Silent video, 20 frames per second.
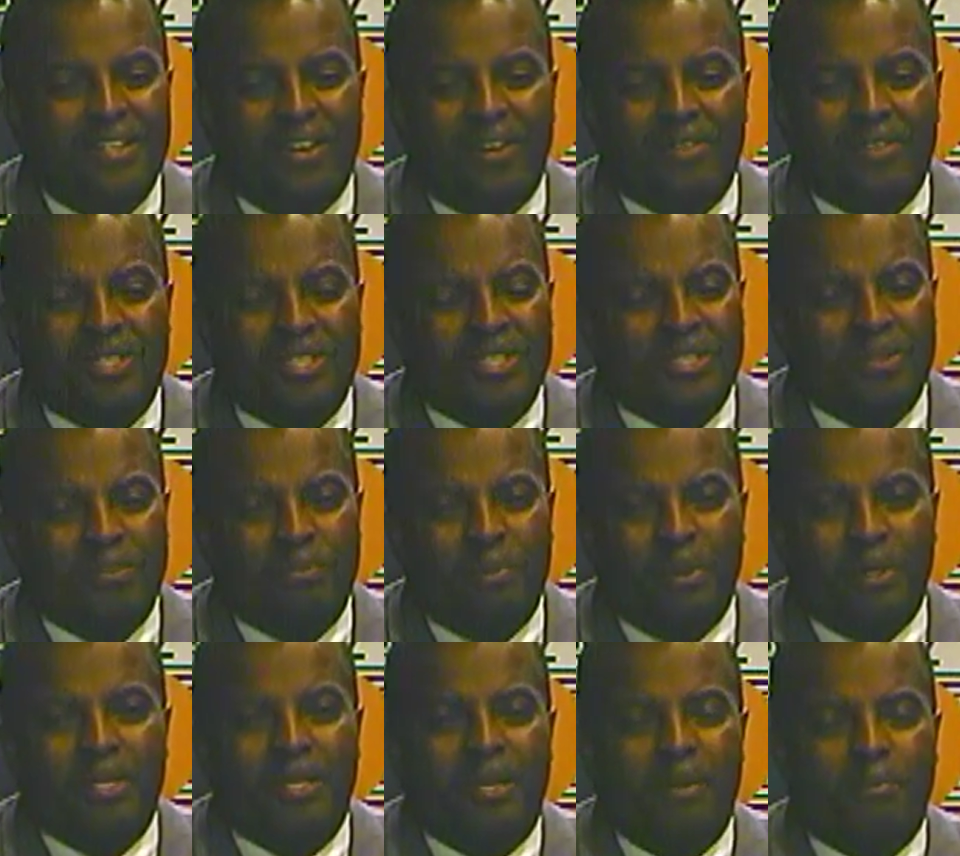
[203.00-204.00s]
You know, just to
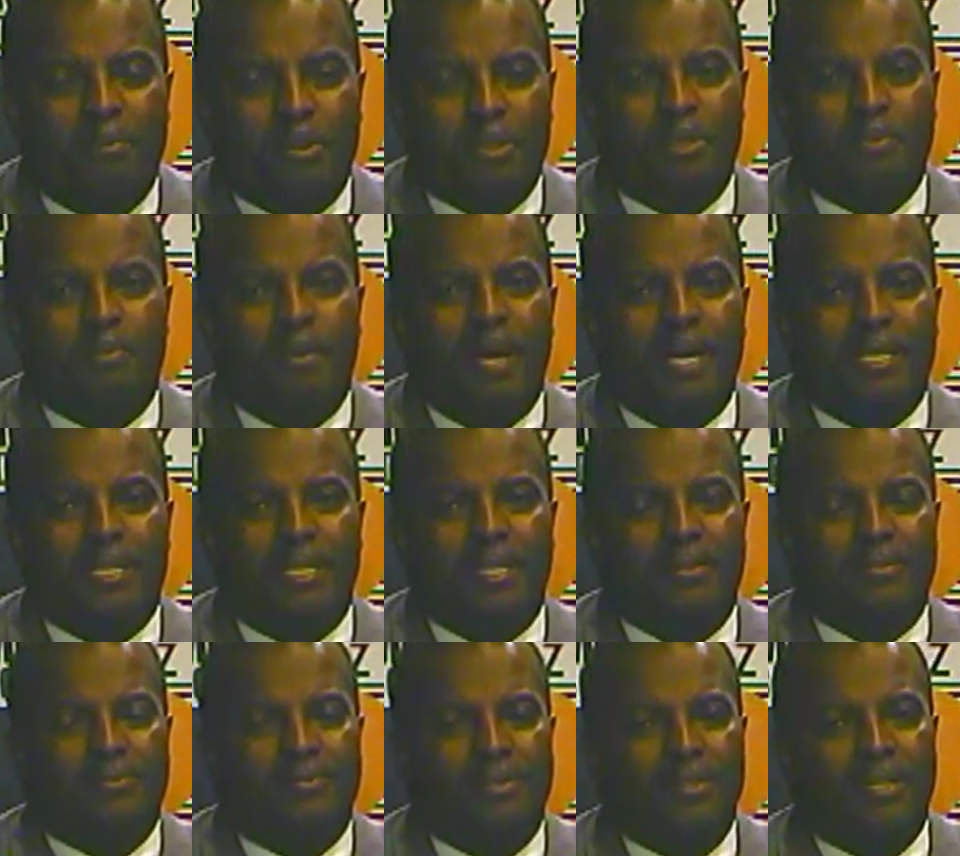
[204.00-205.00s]
put it in
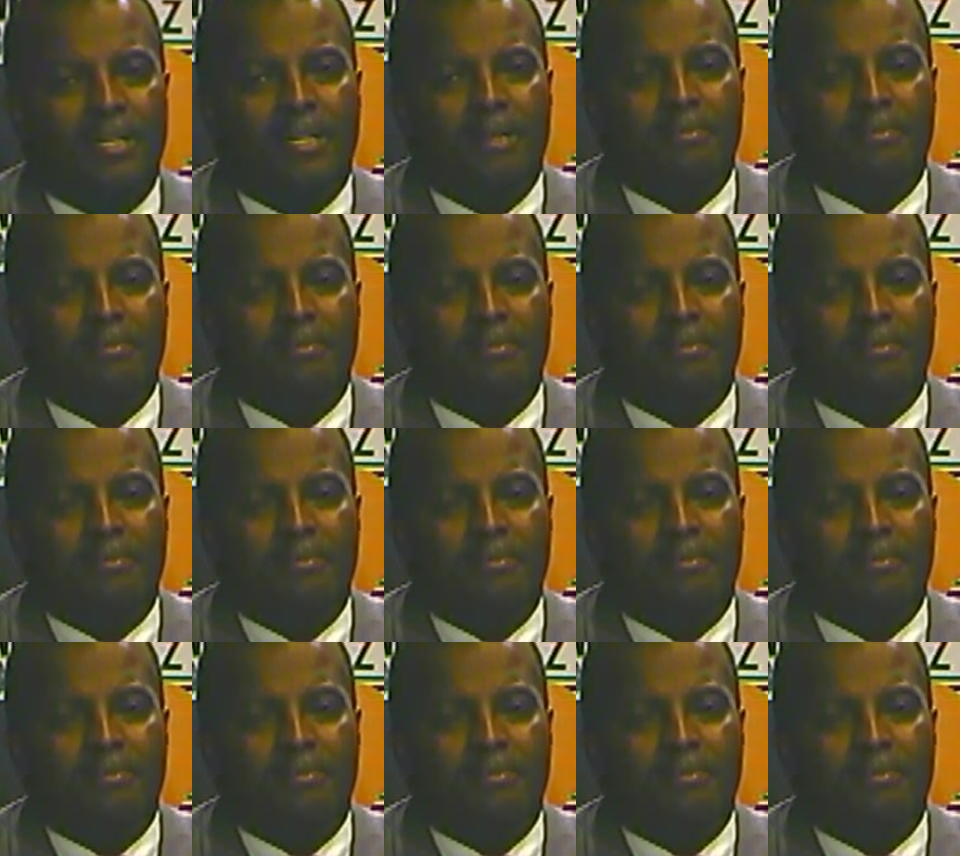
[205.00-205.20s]
perspective,